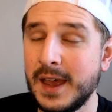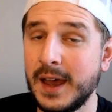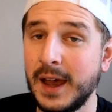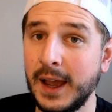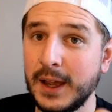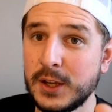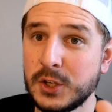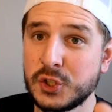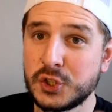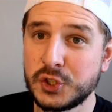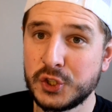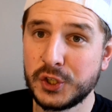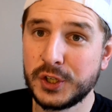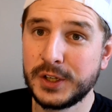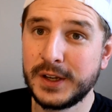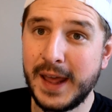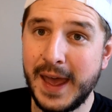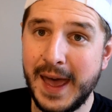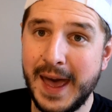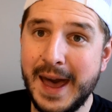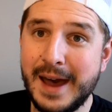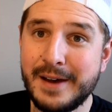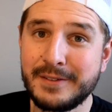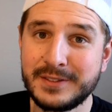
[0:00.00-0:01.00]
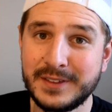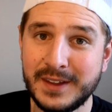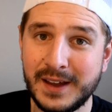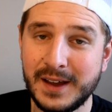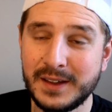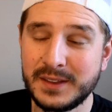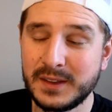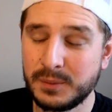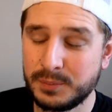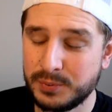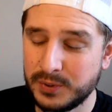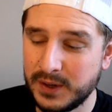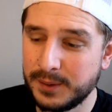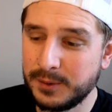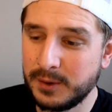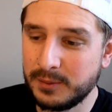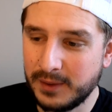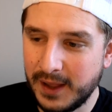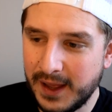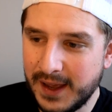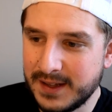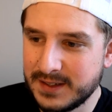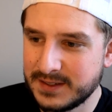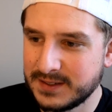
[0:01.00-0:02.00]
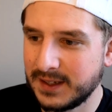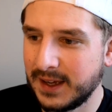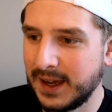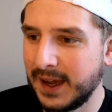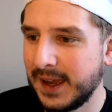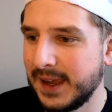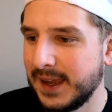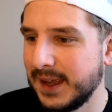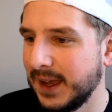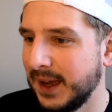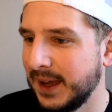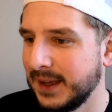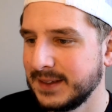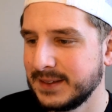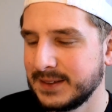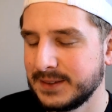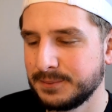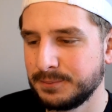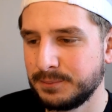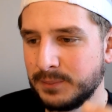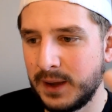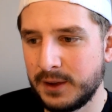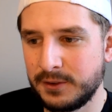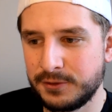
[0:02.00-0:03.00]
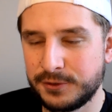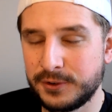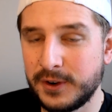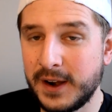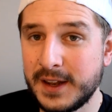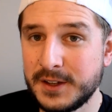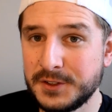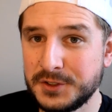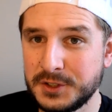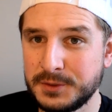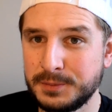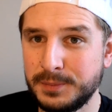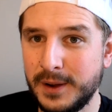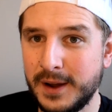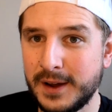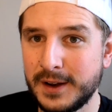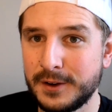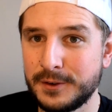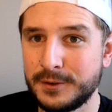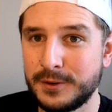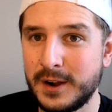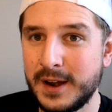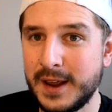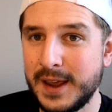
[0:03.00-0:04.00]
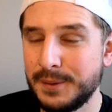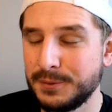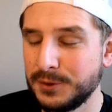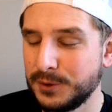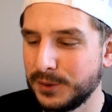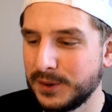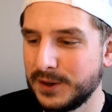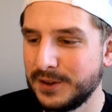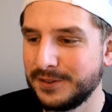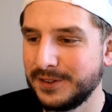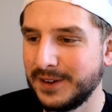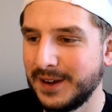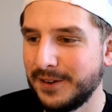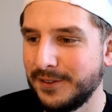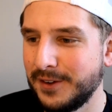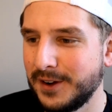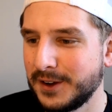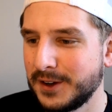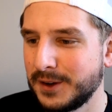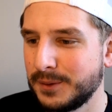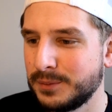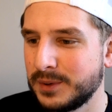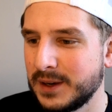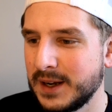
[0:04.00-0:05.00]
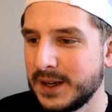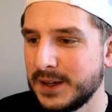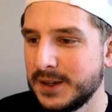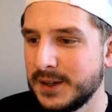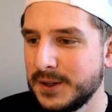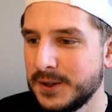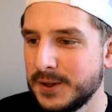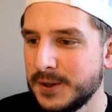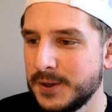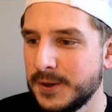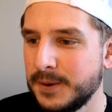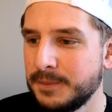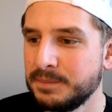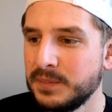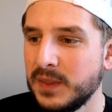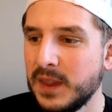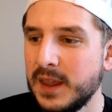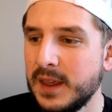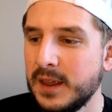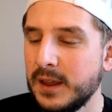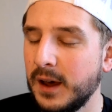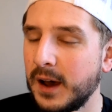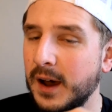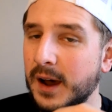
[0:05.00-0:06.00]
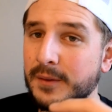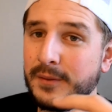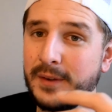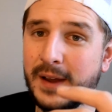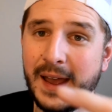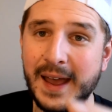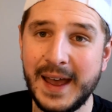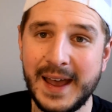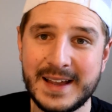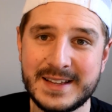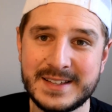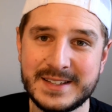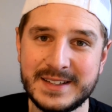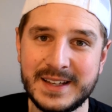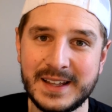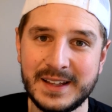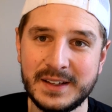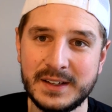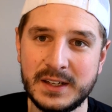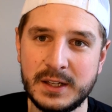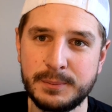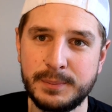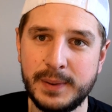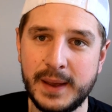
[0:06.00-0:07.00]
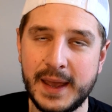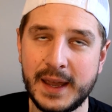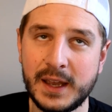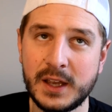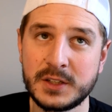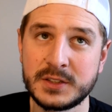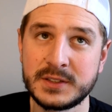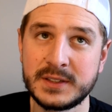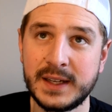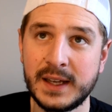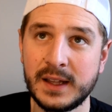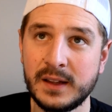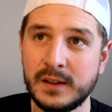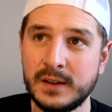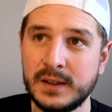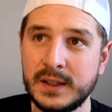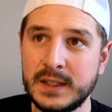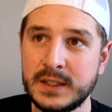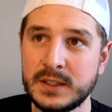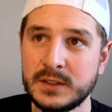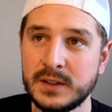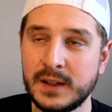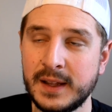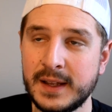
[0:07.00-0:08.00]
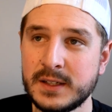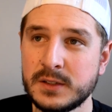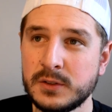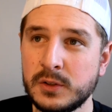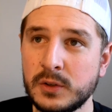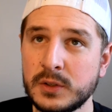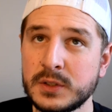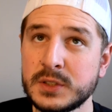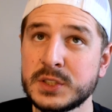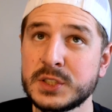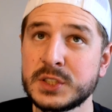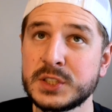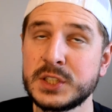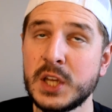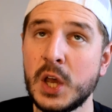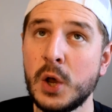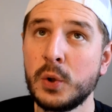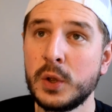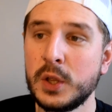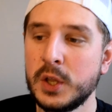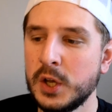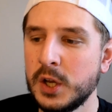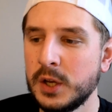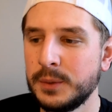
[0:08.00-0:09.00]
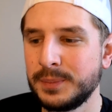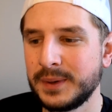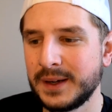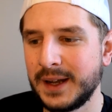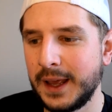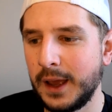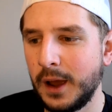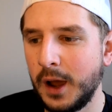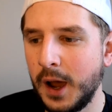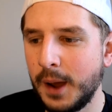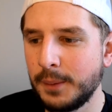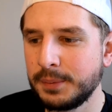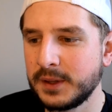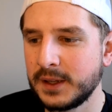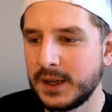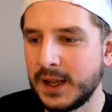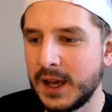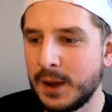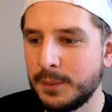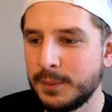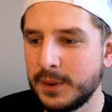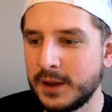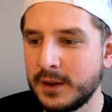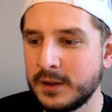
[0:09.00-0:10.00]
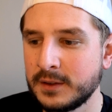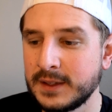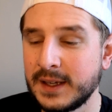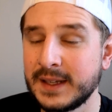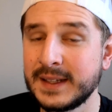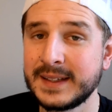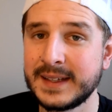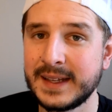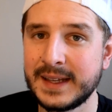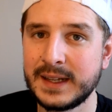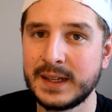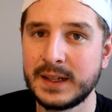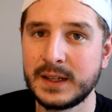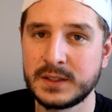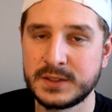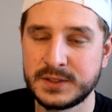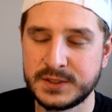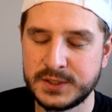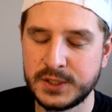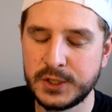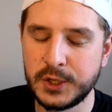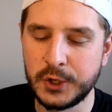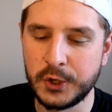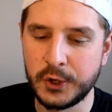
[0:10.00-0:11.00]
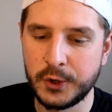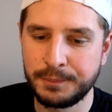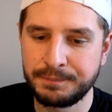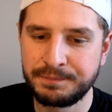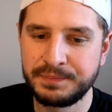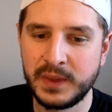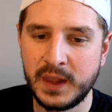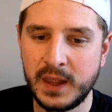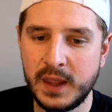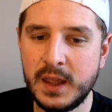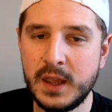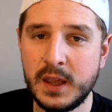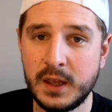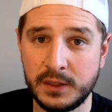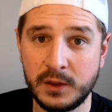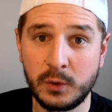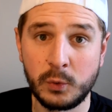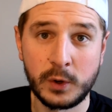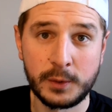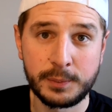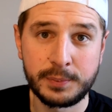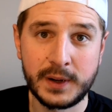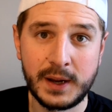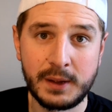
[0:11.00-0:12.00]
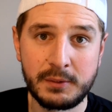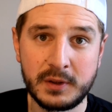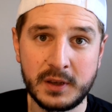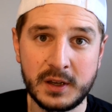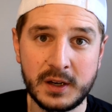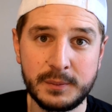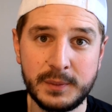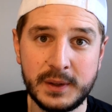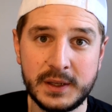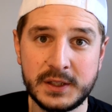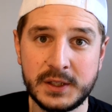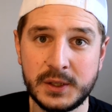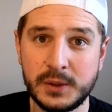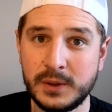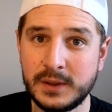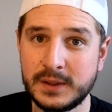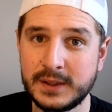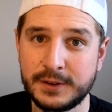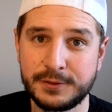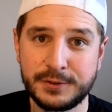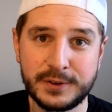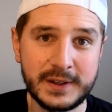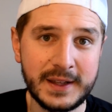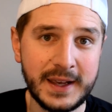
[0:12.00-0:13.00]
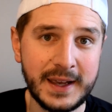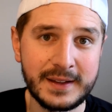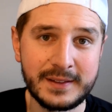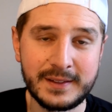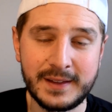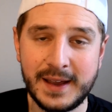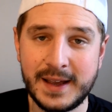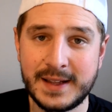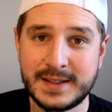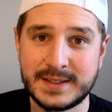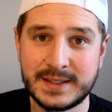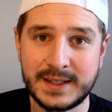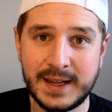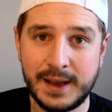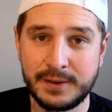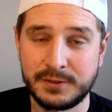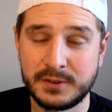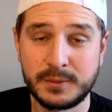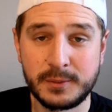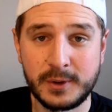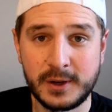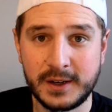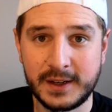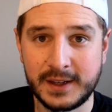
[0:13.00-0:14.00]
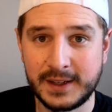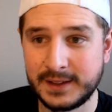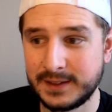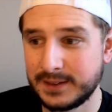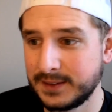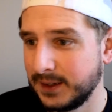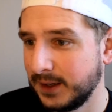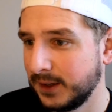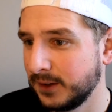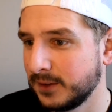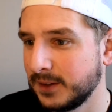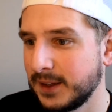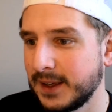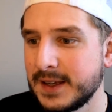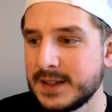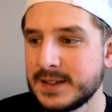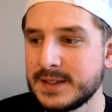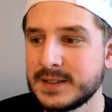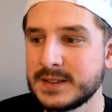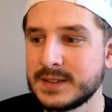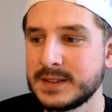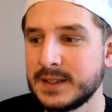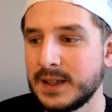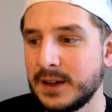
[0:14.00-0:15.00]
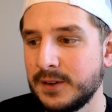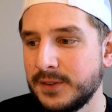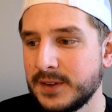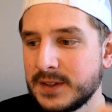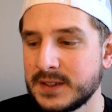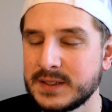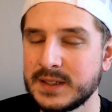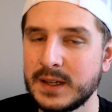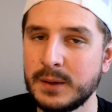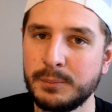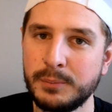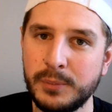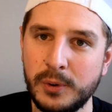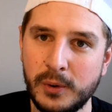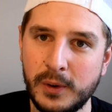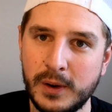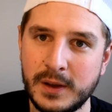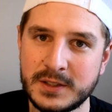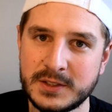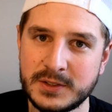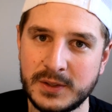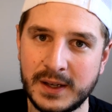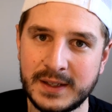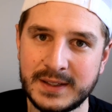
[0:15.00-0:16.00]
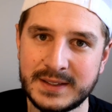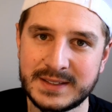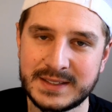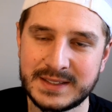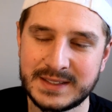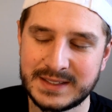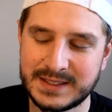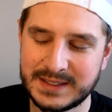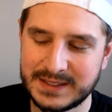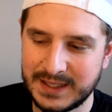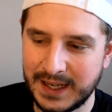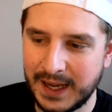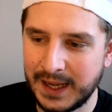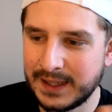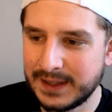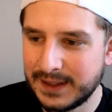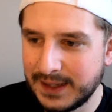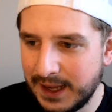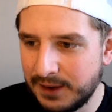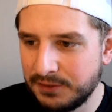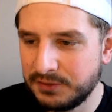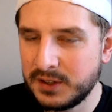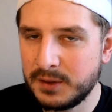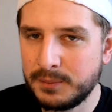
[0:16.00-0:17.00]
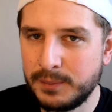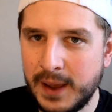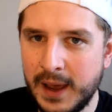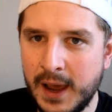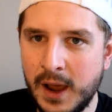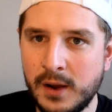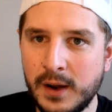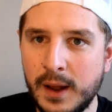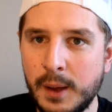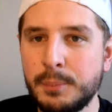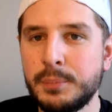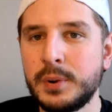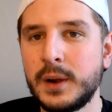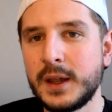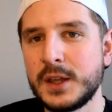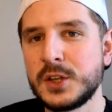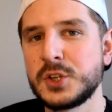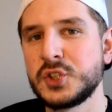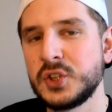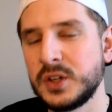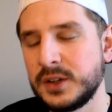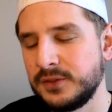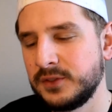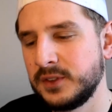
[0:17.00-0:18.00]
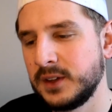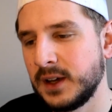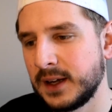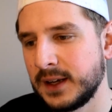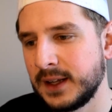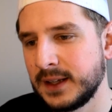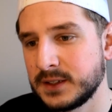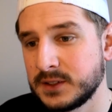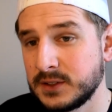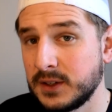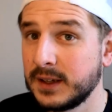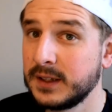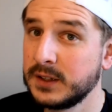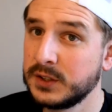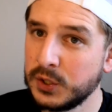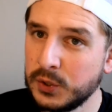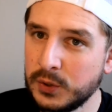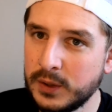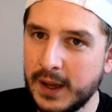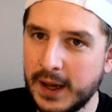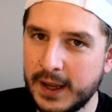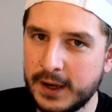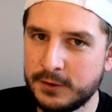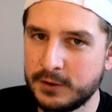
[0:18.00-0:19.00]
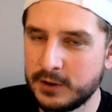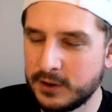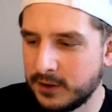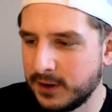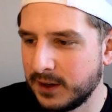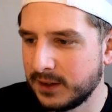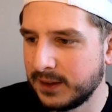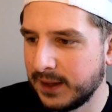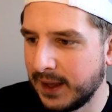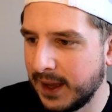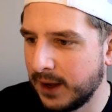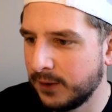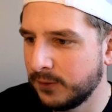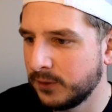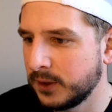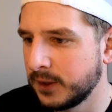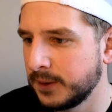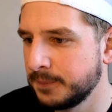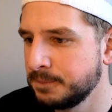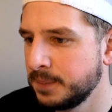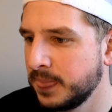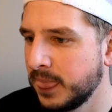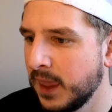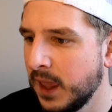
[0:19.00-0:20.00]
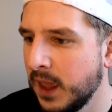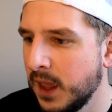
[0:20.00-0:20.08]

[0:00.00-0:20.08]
I should have done the premium lights. My friend just bought a Ram 2500 brand new, has the LED package. The LED lights look so good, but I opted out because I did assume that we're probably going to be doing different headlights and aftermarket tail lights and stuff at some point. So I left them out. I probably should have done it, so I do kind of regret that one.